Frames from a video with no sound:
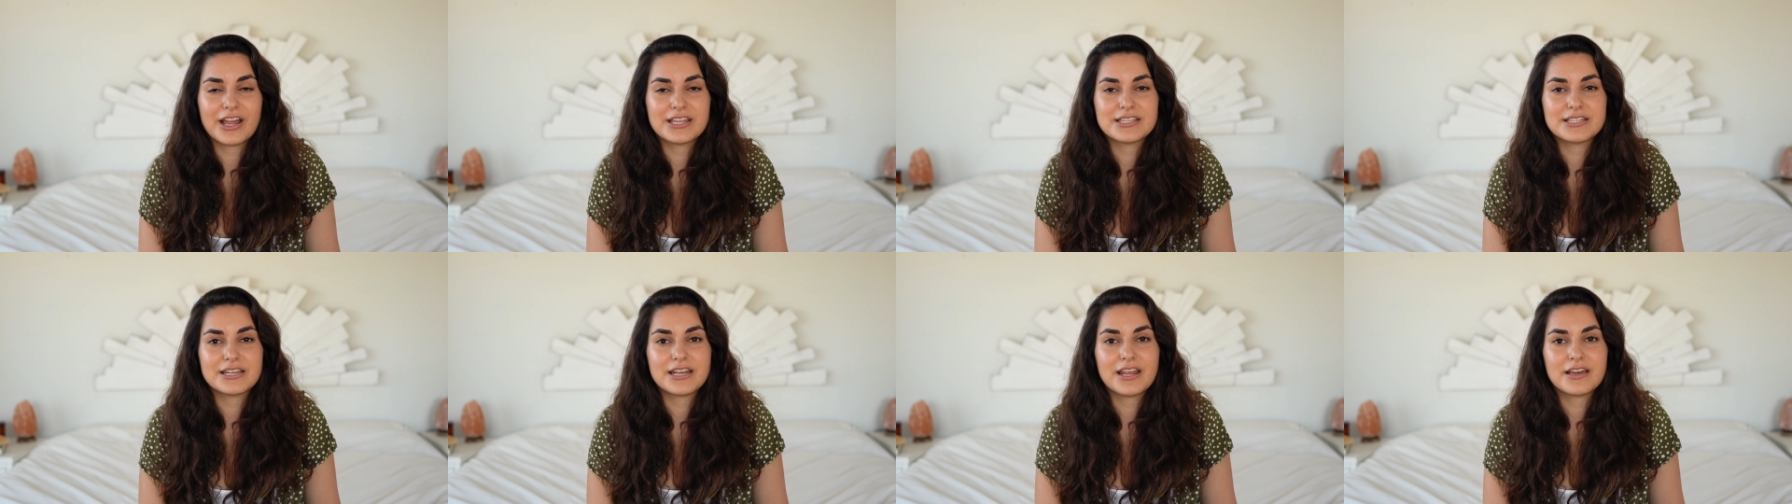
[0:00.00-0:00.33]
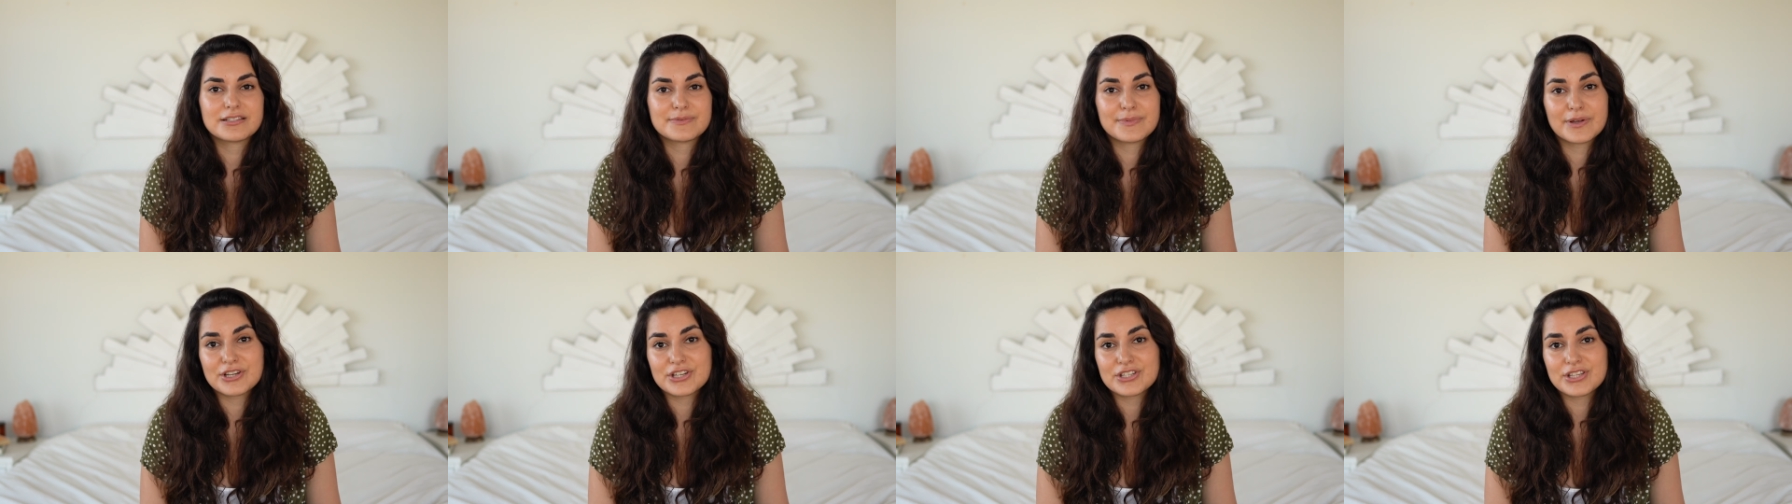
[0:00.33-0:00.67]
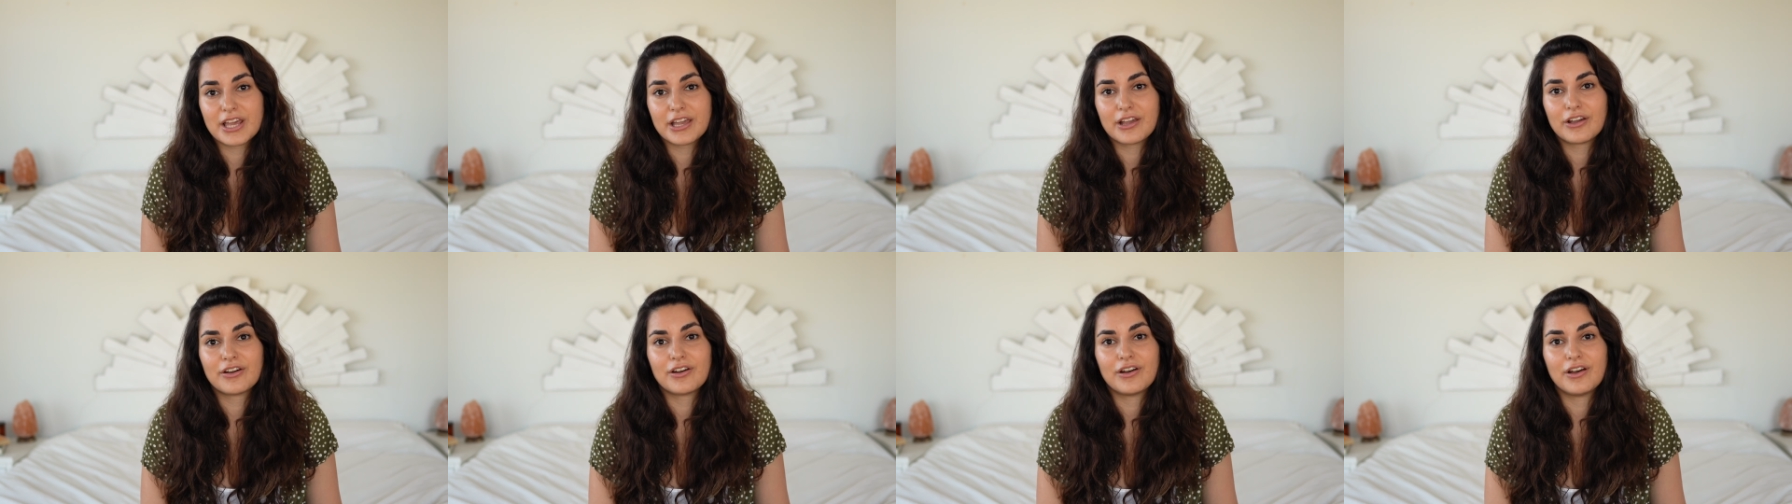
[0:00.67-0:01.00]
I did as much as
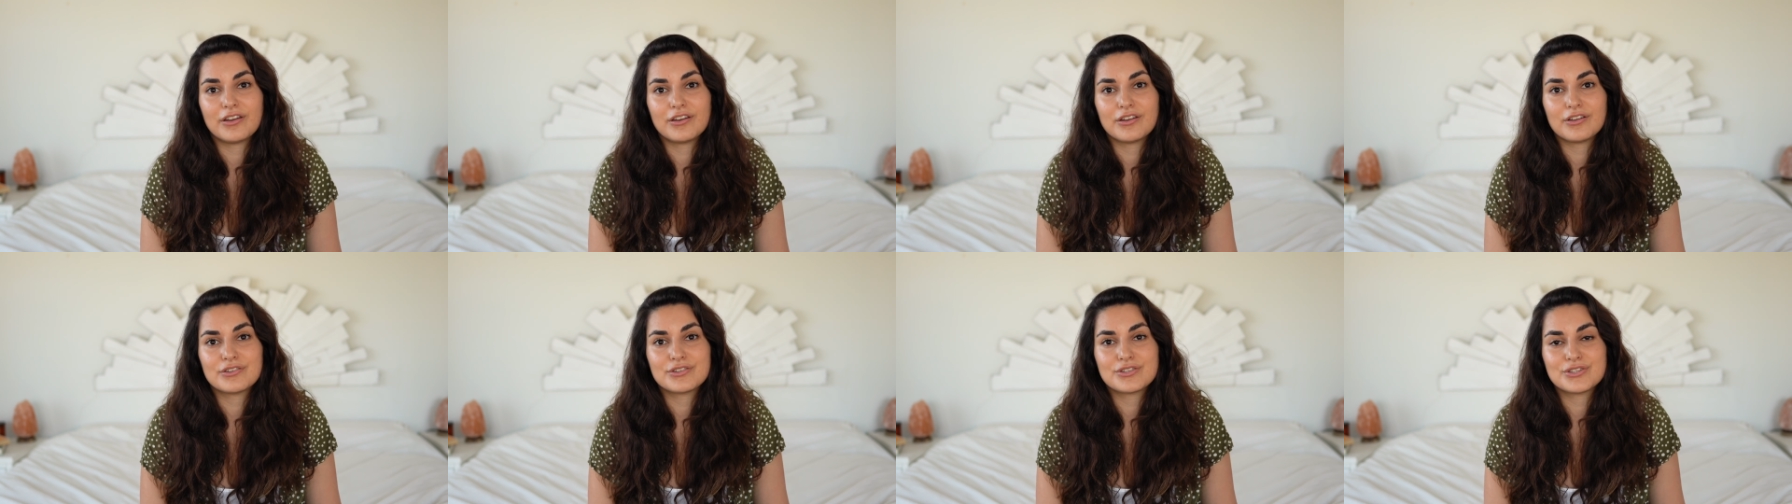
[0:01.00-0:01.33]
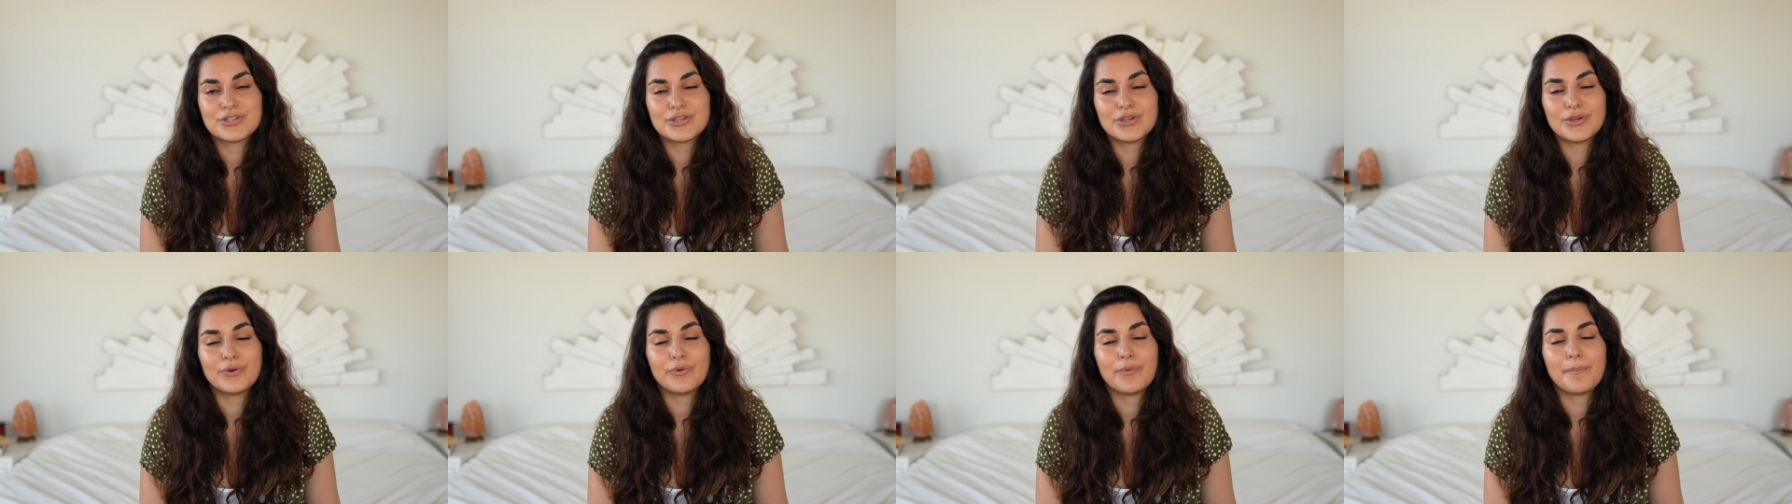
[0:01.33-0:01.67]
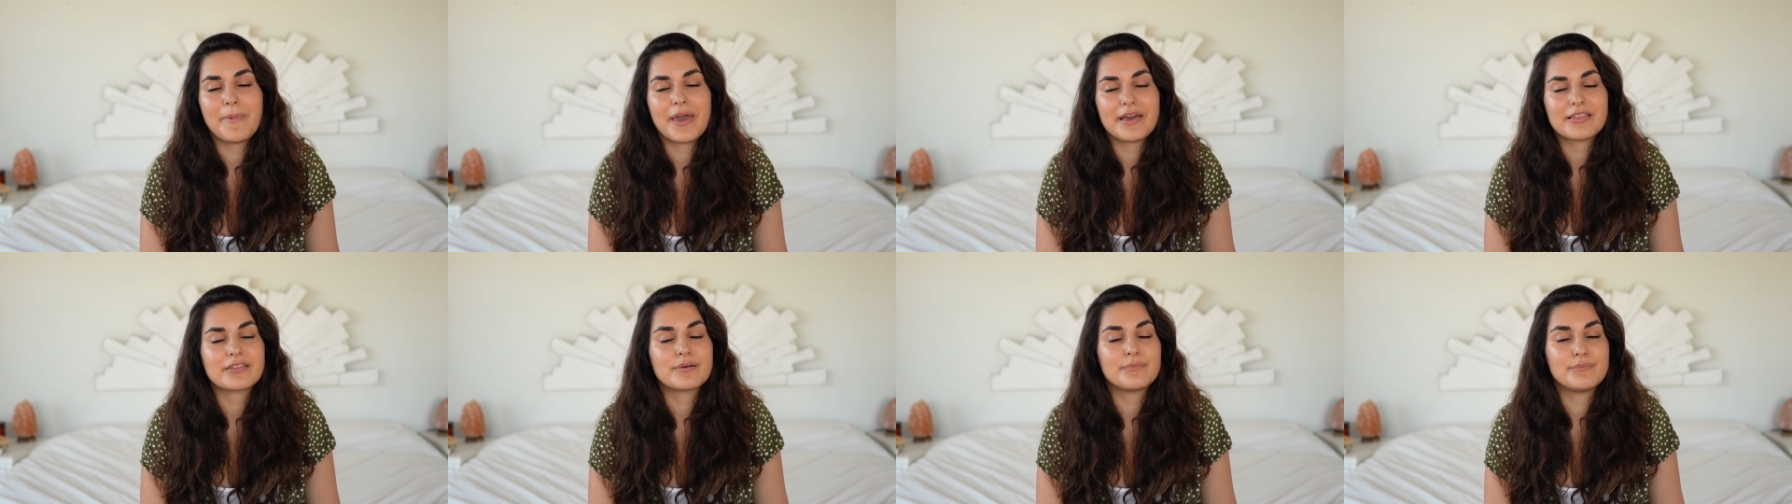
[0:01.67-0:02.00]
I could to
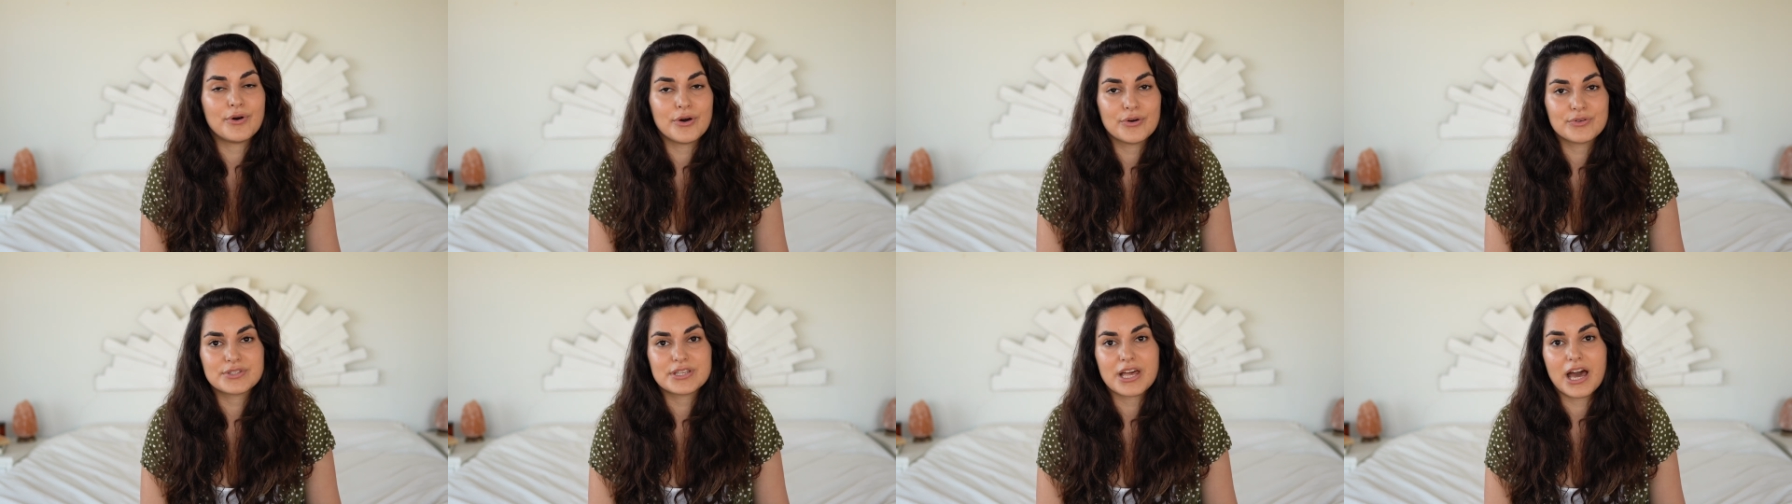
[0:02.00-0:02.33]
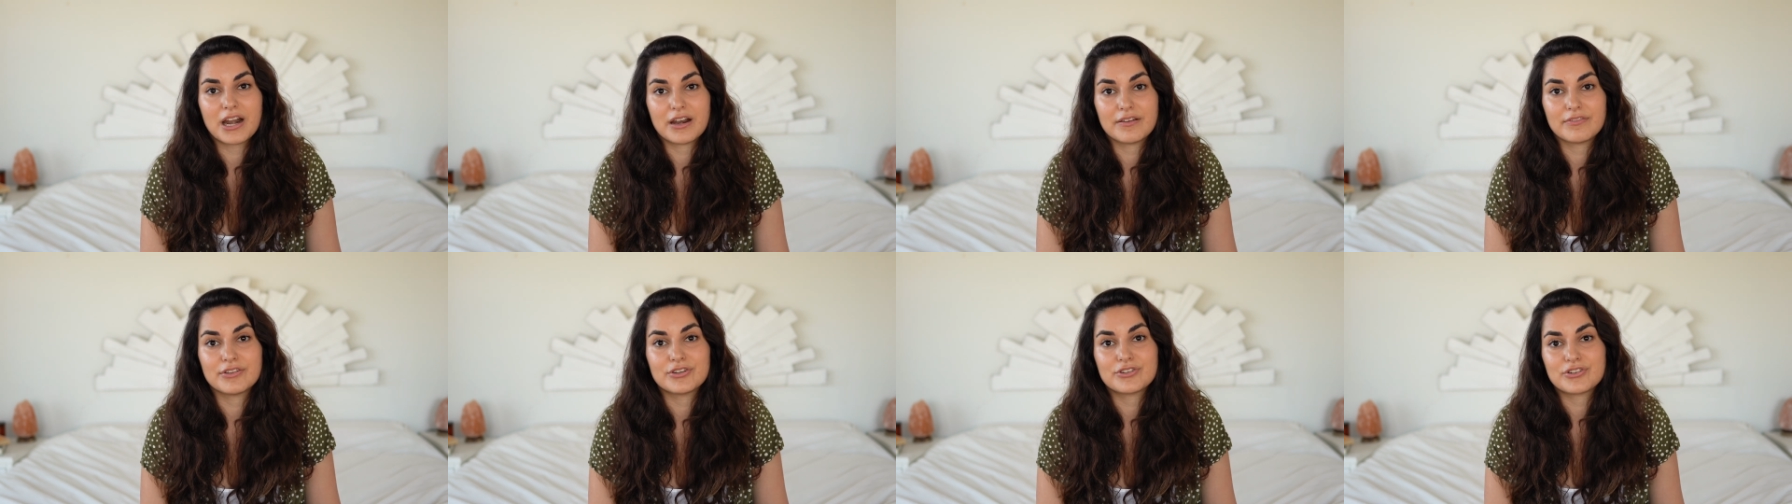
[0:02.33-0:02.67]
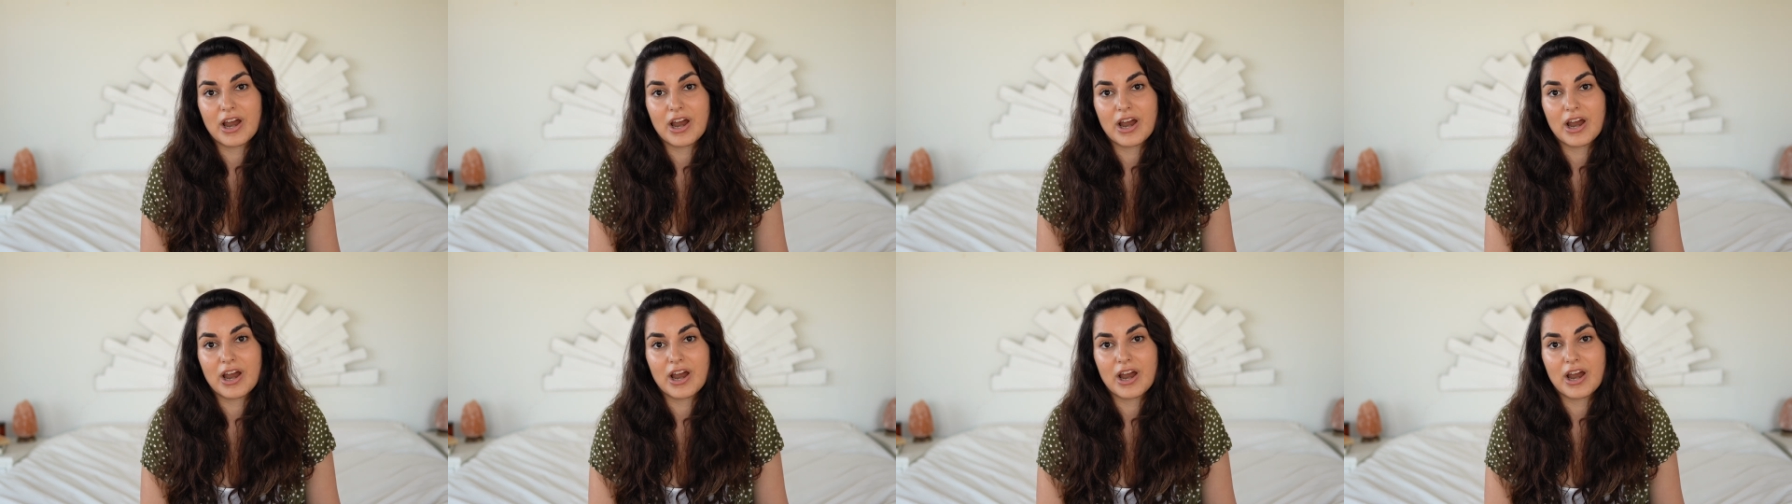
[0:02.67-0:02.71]
make the most out of the